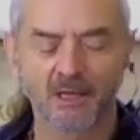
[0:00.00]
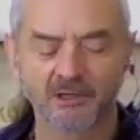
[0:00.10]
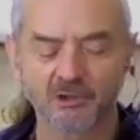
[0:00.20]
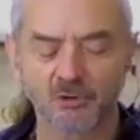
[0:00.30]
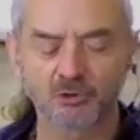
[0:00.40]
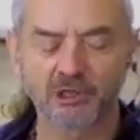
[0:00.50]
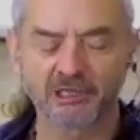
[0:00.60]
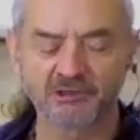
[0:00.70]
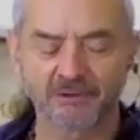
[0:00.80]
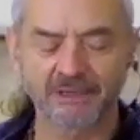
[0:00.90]
And you're
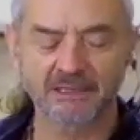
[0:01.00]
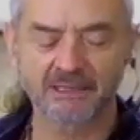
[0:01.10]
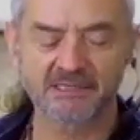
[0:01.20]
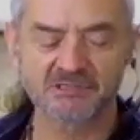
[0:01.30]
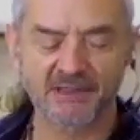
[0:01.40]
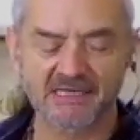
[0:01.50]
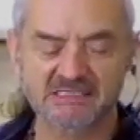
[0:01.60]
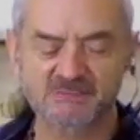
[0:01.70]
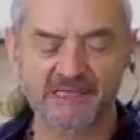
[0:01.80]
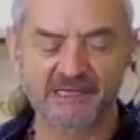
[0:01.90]
looking directly into that
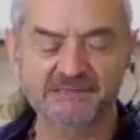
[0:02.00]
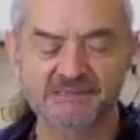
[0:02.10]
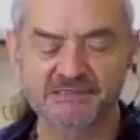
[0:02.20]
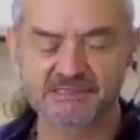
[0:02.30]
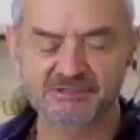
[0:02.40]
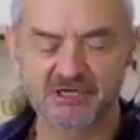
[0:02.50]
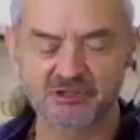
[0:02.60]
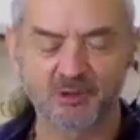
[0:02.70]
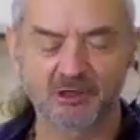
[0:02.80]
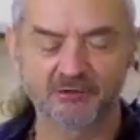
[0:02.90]
space inside
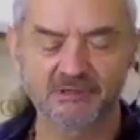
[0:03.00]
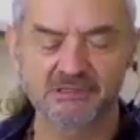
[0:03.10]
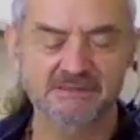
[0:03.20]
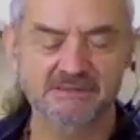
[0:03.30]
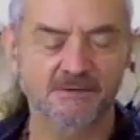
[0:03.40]
your pelvis,